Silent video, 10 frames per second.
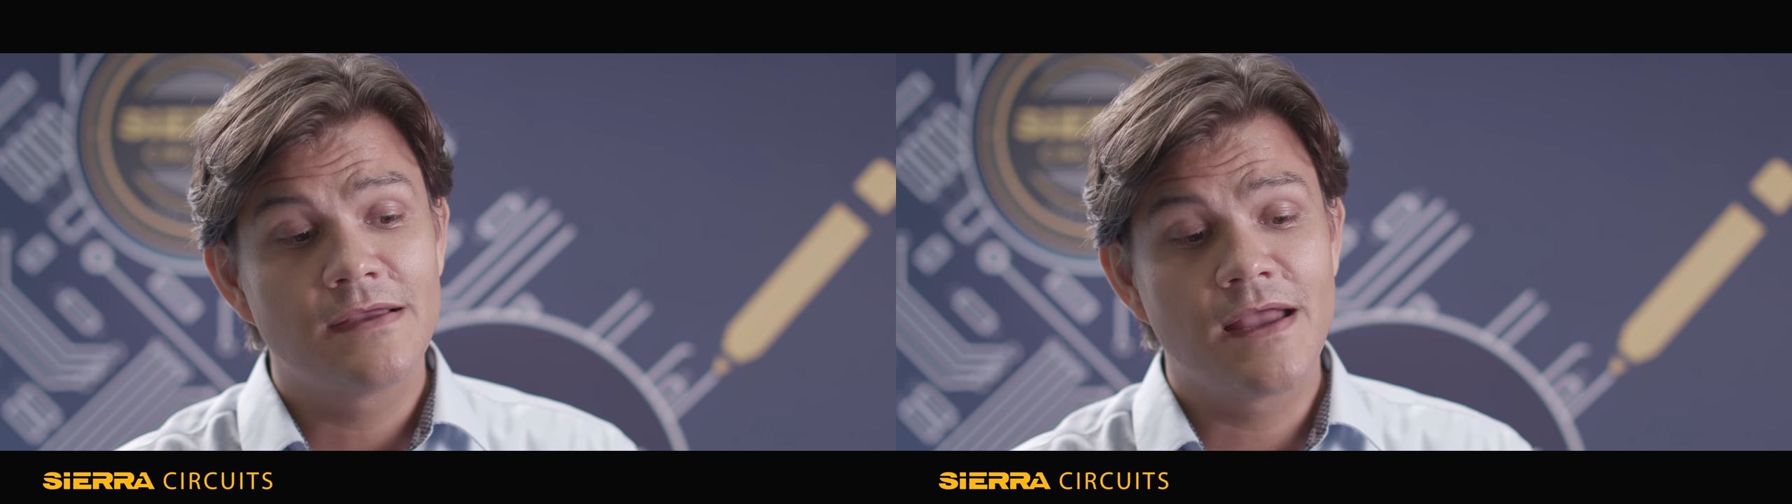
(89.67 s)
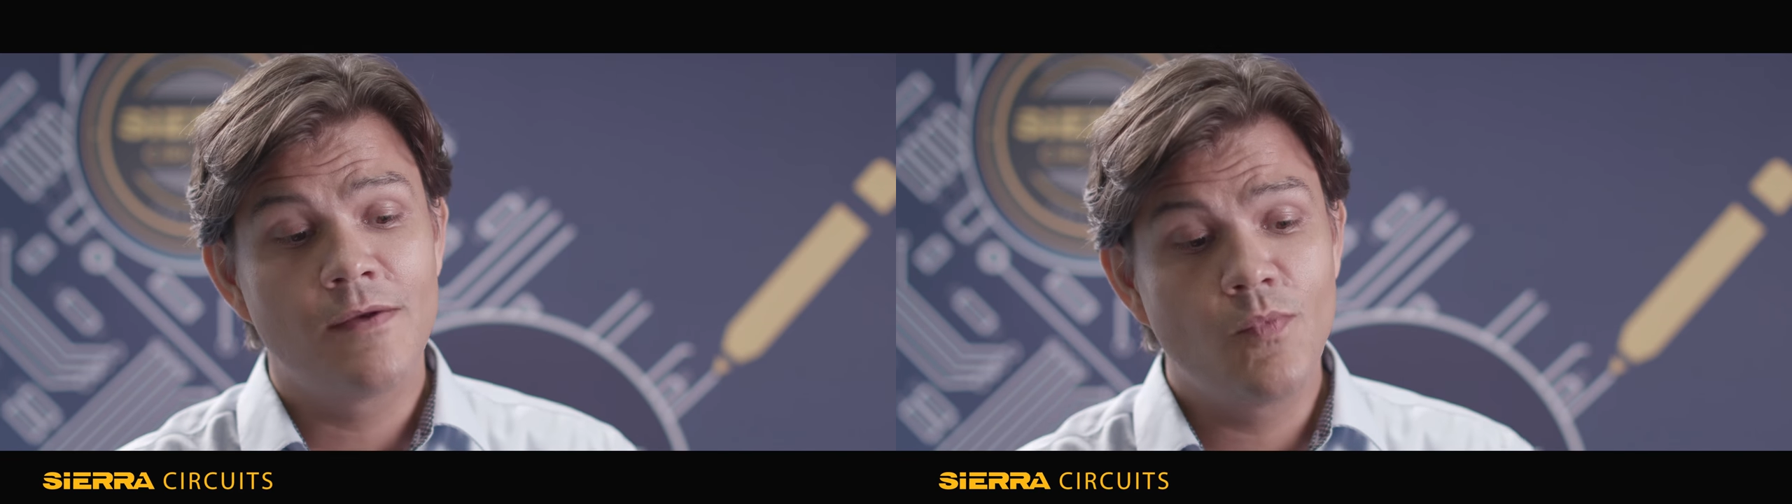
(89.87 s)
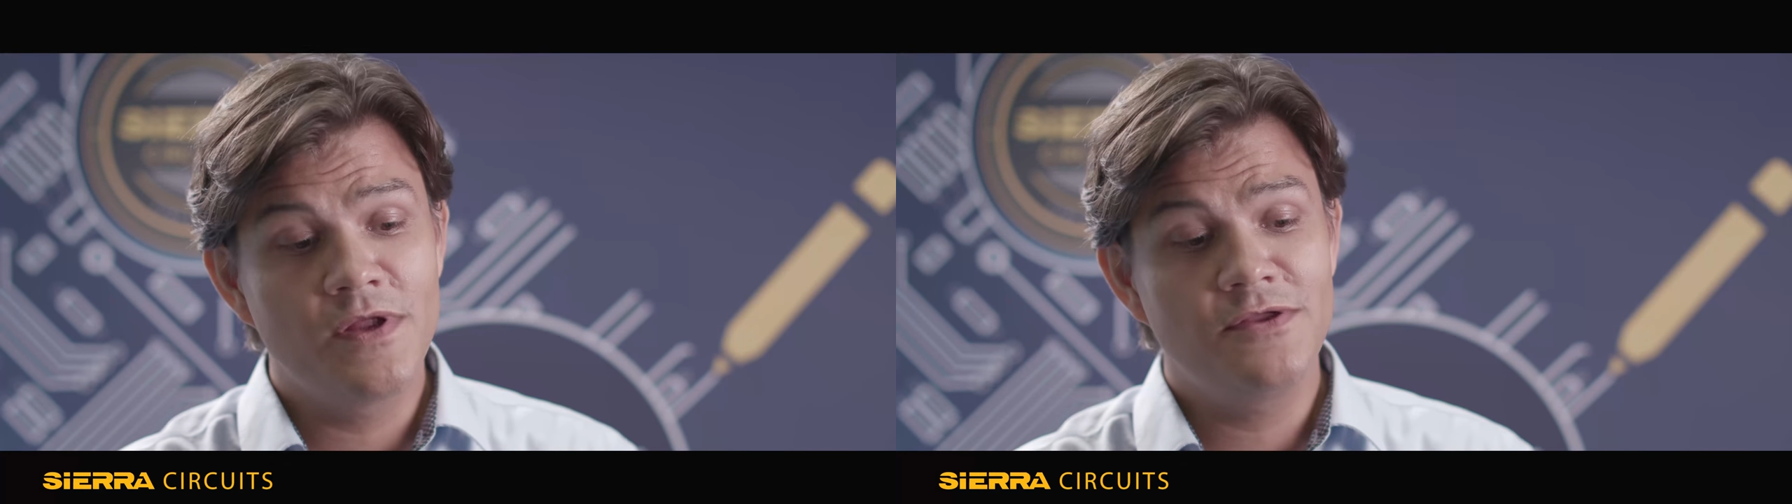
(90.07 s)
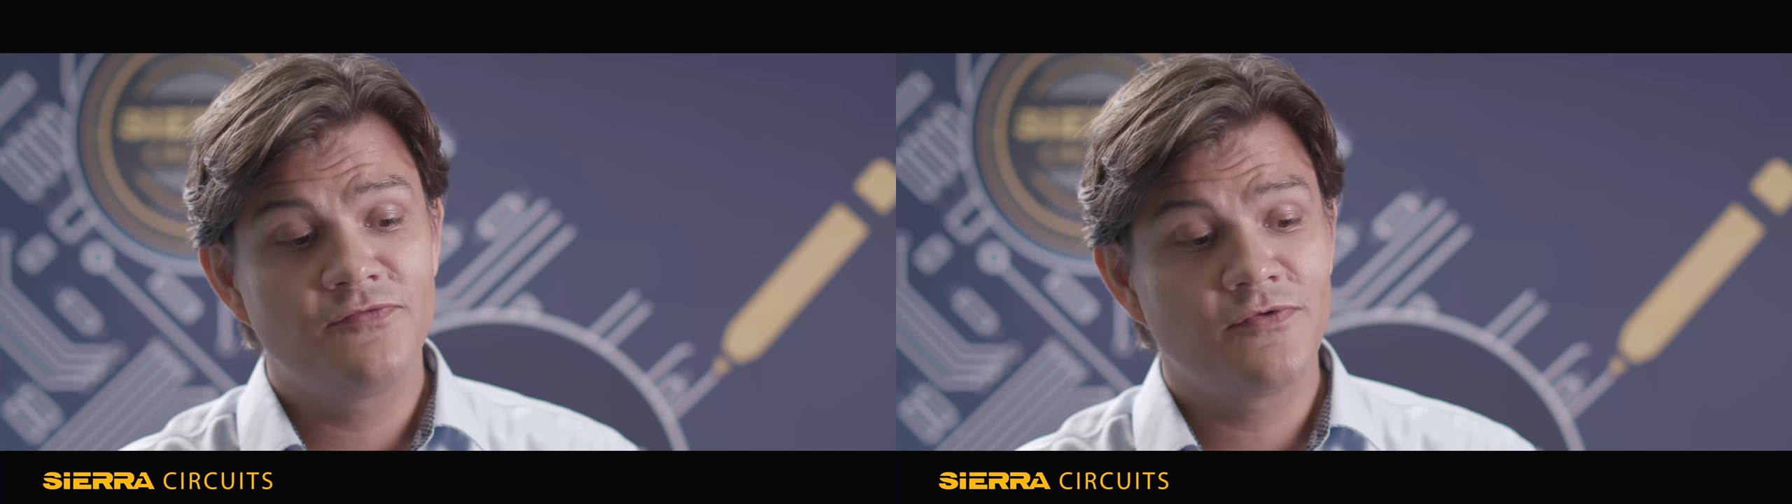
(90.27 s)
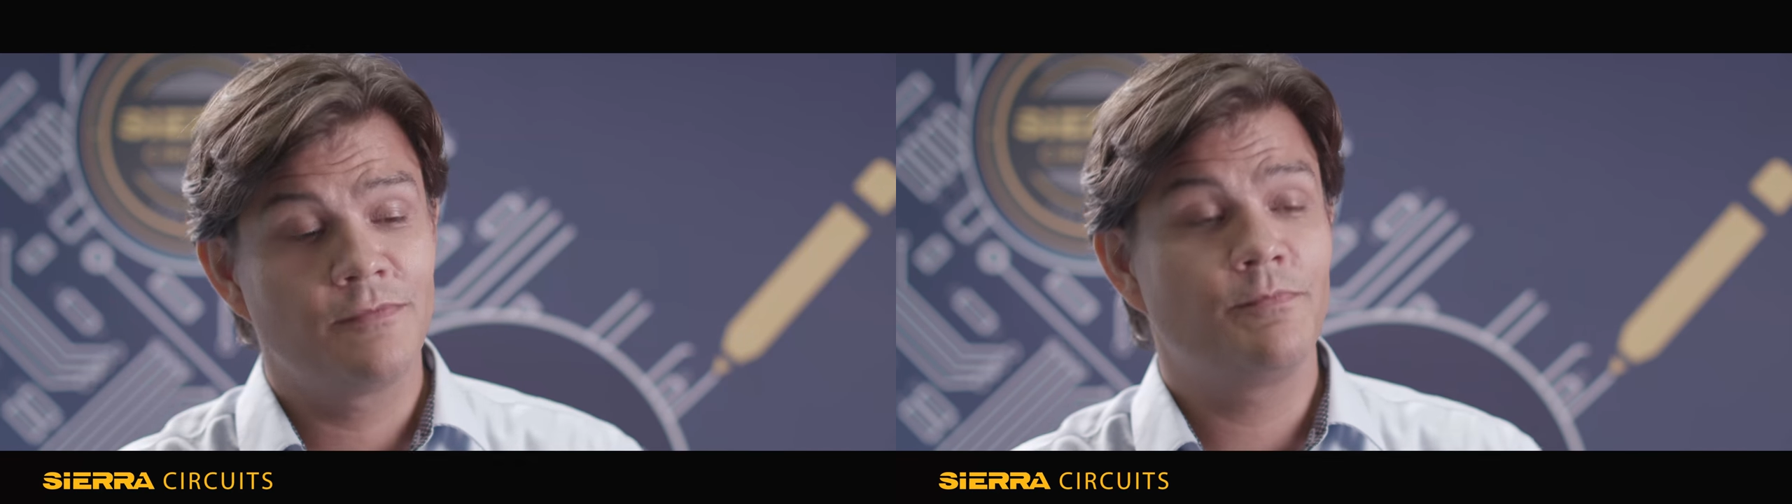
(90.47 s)
And when
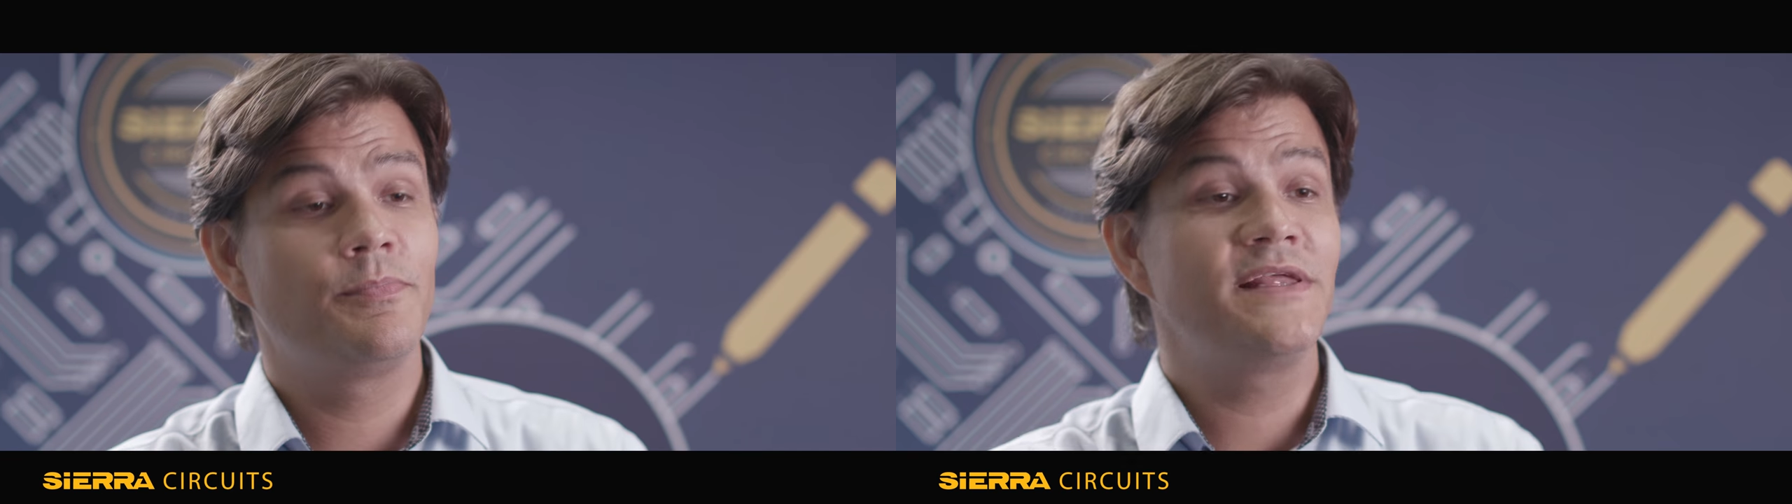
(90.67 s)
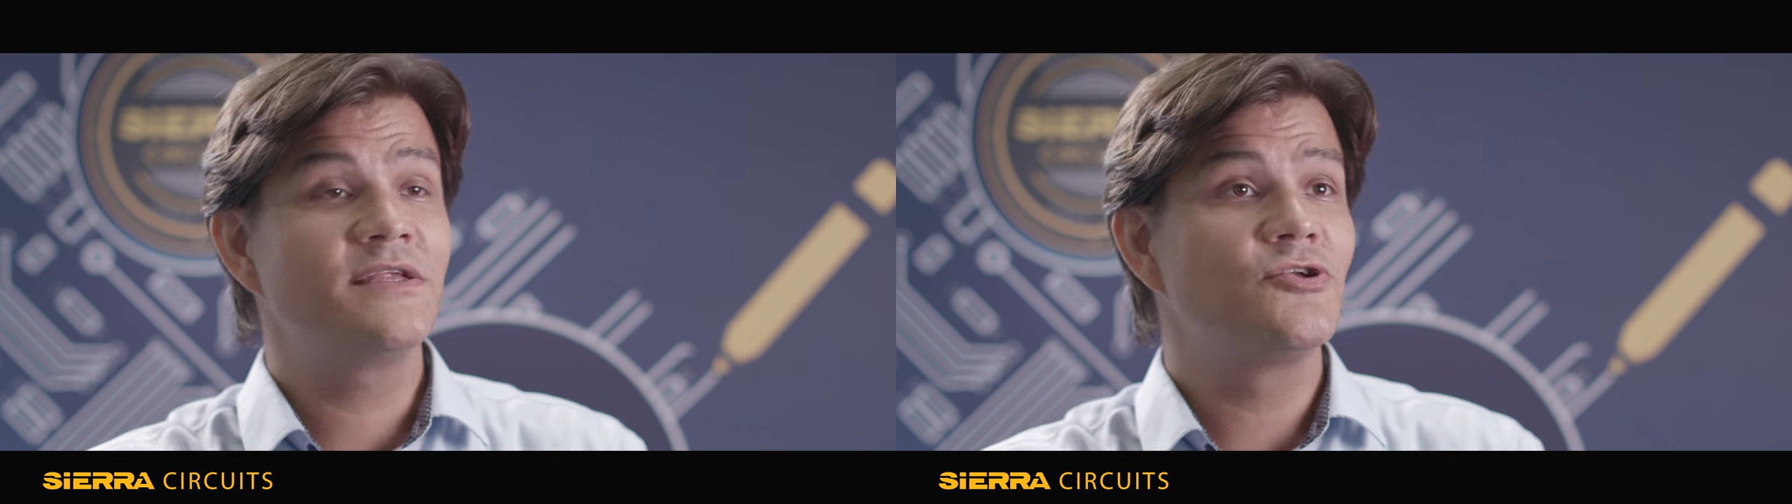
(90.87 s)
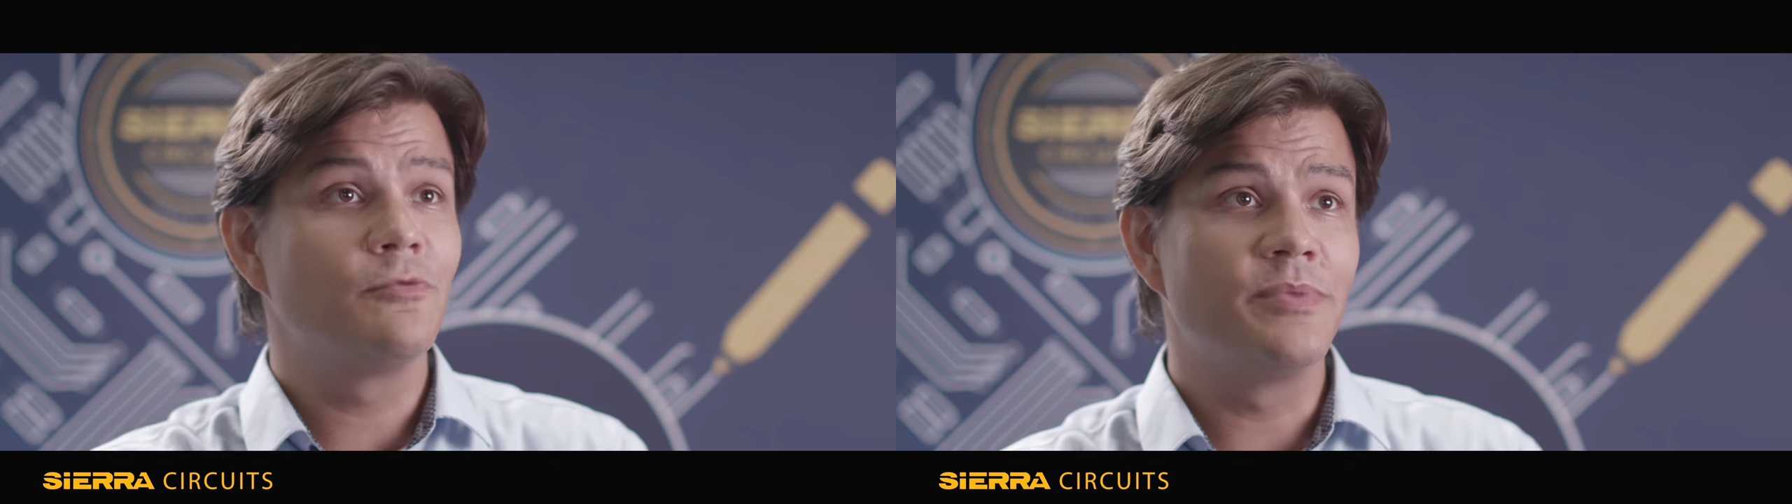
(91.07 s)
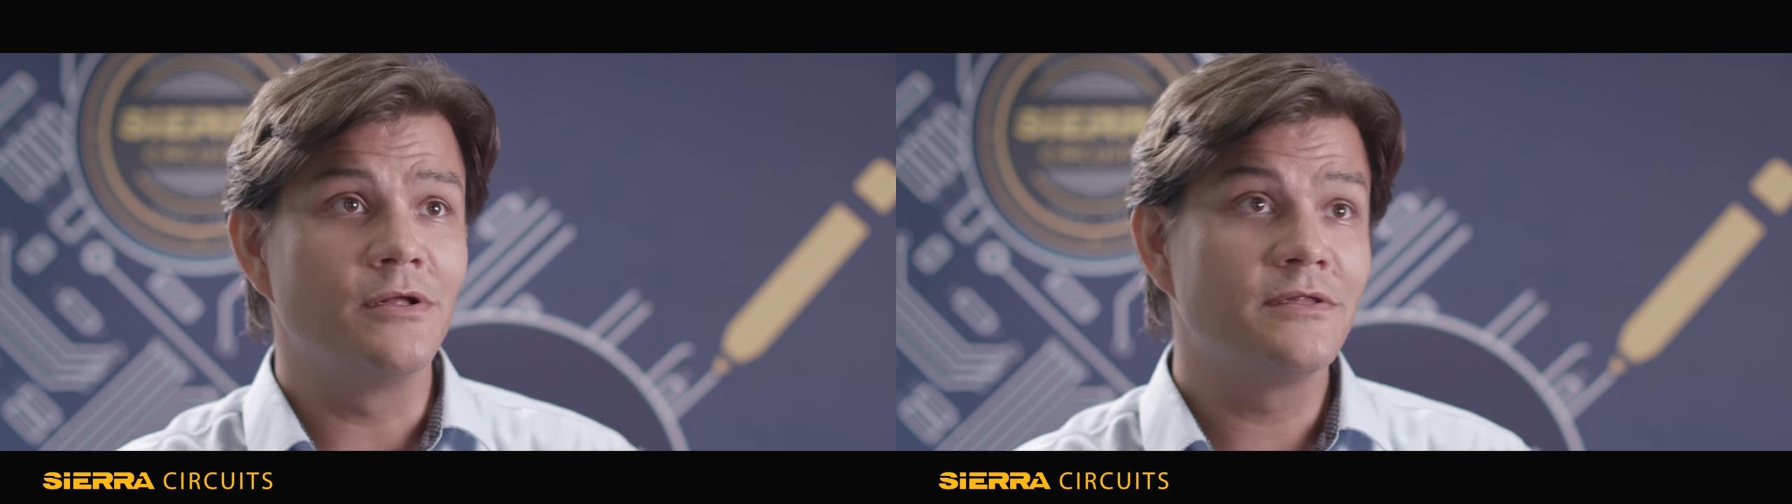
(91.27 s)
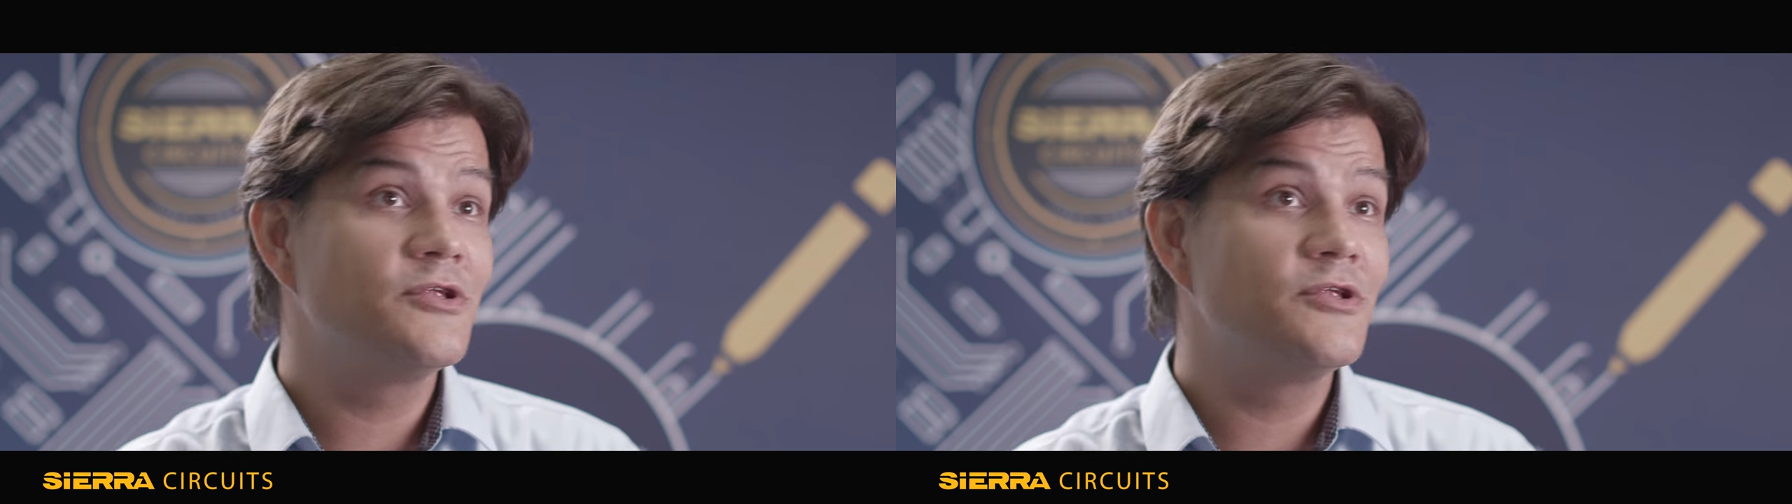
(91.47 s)
you've completed your build